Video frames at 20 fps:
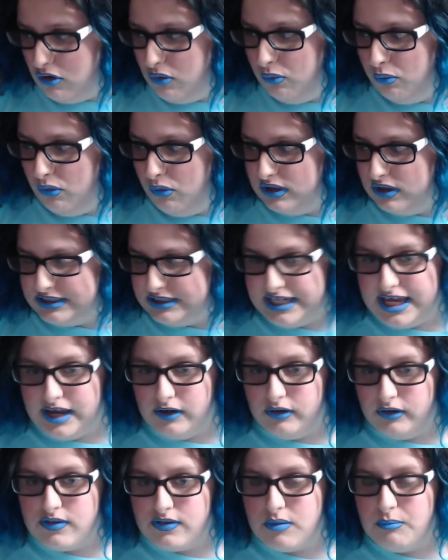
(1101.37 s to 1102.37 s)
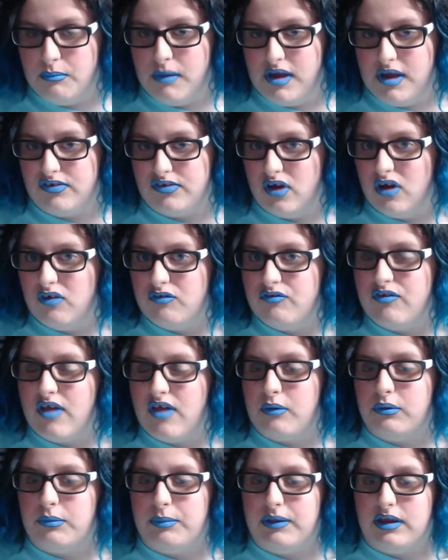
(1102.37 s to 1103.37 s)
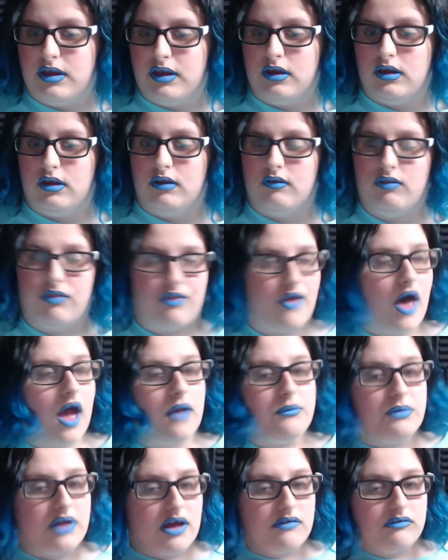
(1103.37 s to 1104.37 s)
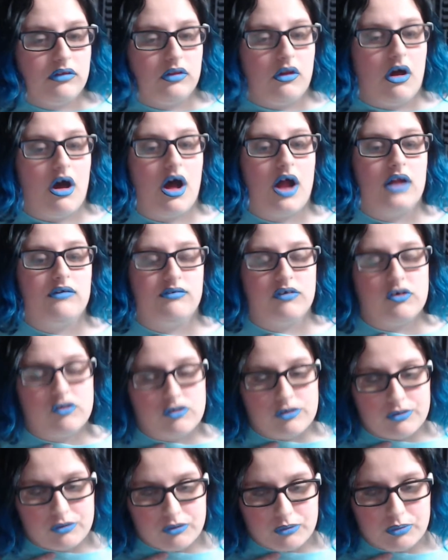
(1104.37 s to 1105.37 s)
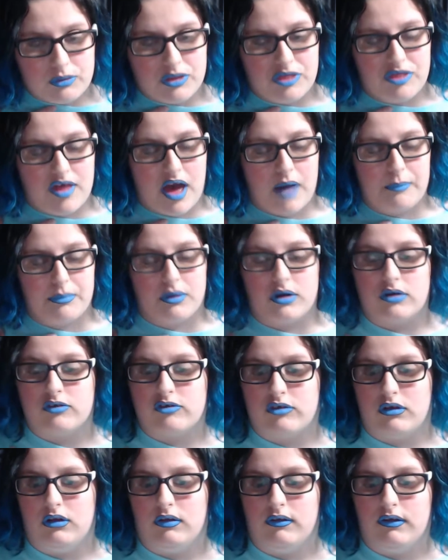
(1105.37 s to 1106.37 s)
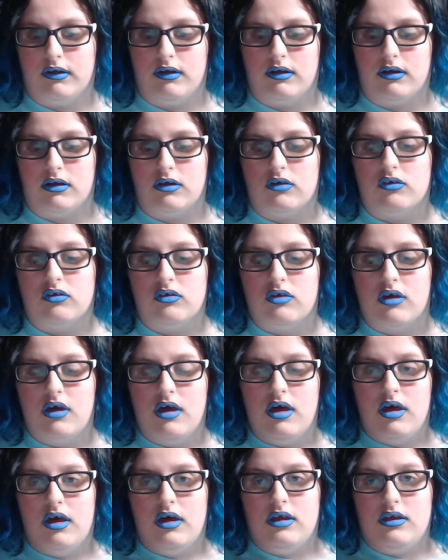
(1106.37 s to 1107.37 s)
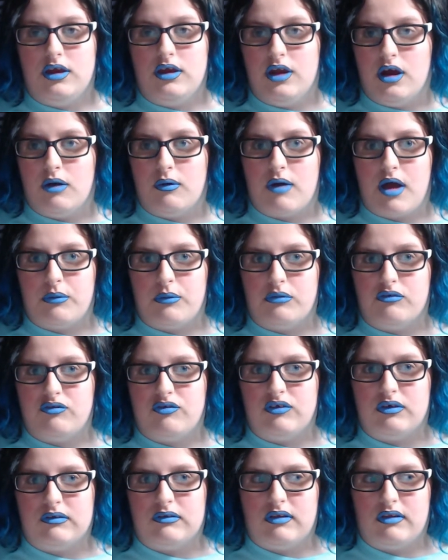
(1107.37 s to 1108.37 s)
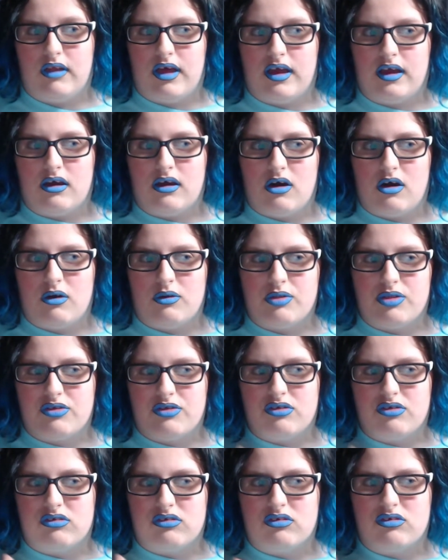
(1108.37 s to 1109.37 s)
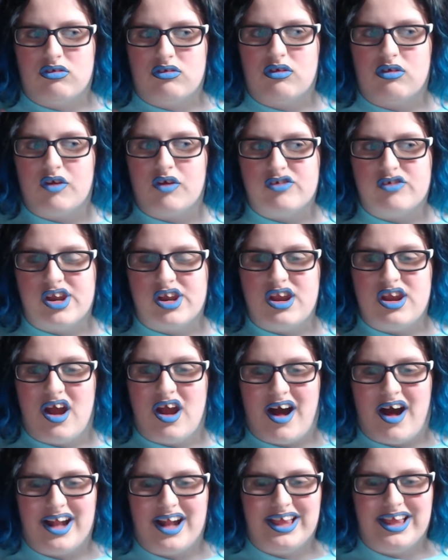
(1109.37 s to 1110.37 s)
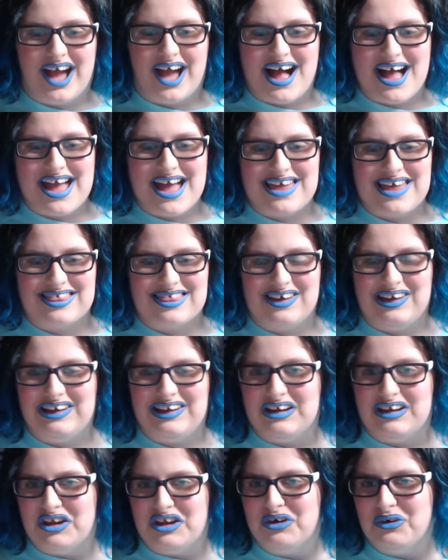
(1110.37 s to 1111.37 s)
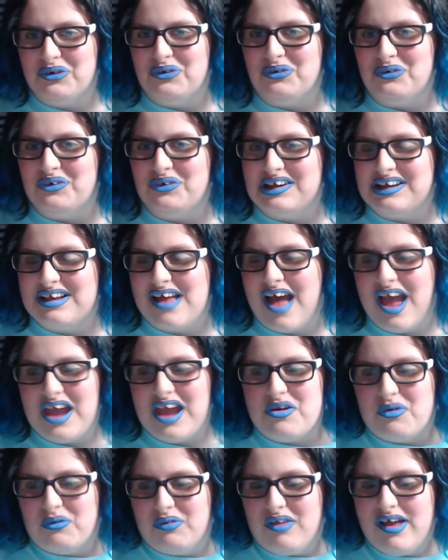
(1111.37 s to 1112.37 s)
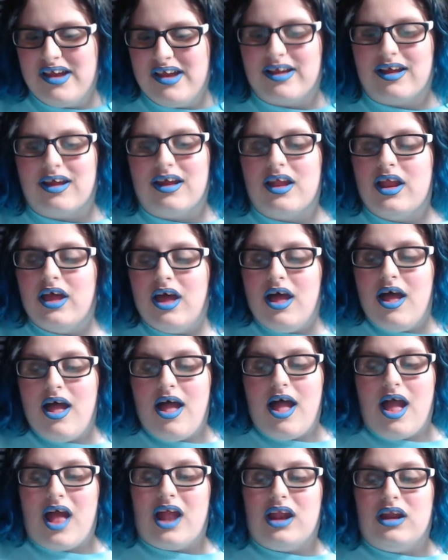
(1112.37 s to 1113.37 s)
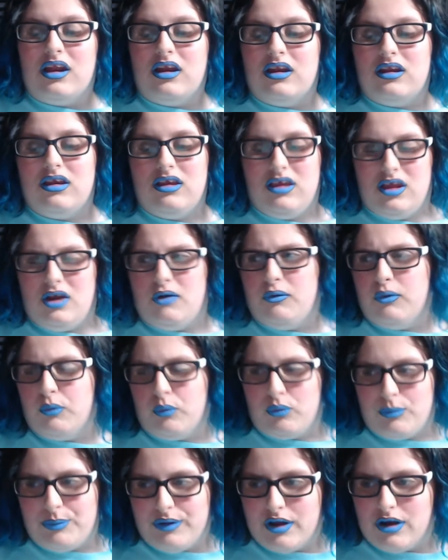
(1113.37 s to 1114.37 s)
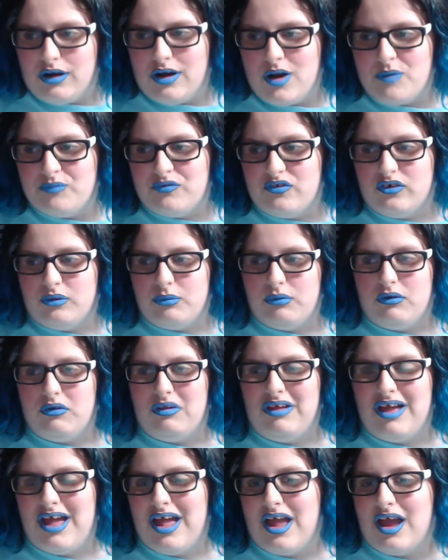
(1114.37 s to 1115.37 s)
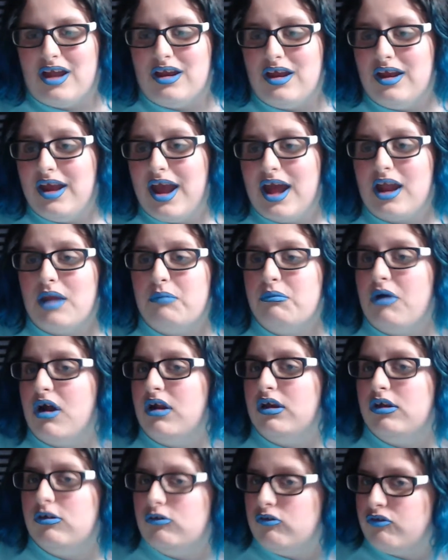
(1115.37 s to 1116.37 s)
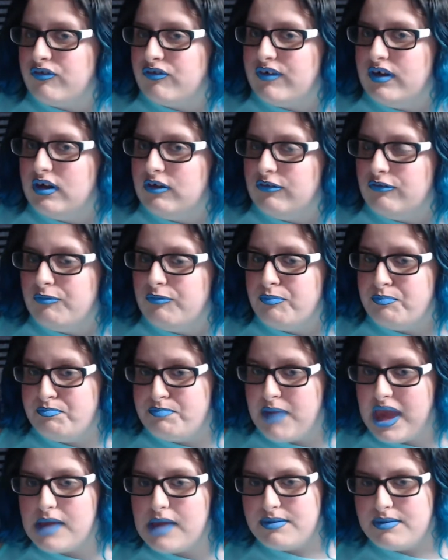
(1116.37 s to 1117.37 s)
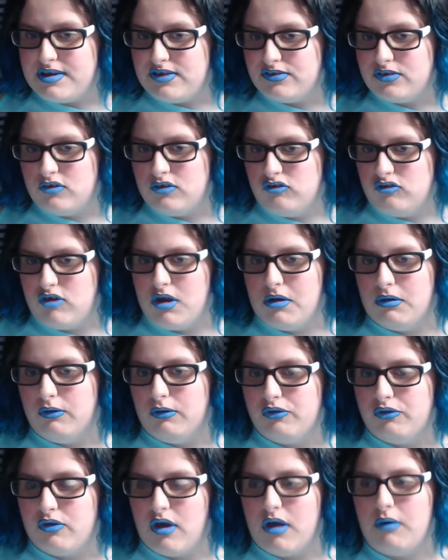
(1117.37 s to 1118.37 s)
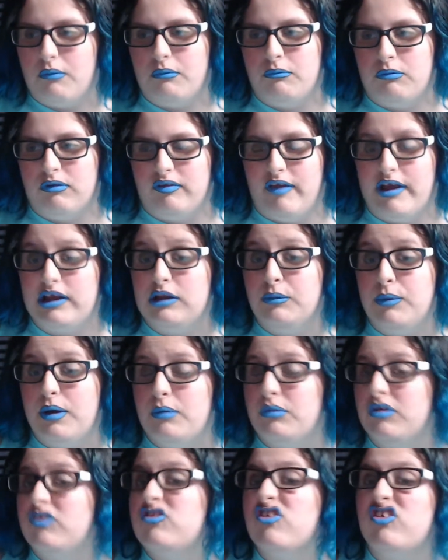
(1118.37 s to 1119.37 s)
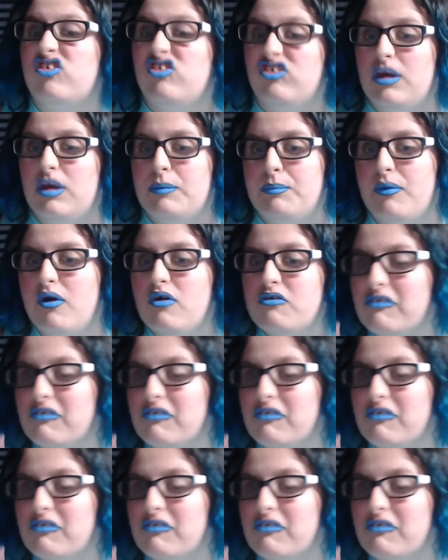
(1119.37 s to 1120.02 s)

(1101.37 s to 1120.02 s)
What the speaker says: want to carry them myself. I would have a lot of issues with that personally, because, you know, I would feel like, oh, this is such a not guy thing to do. I don't like it. And, you know, it would be uncomfortable. And again, I'm not a huge fan of babies in general, so I would like to be able to just skip over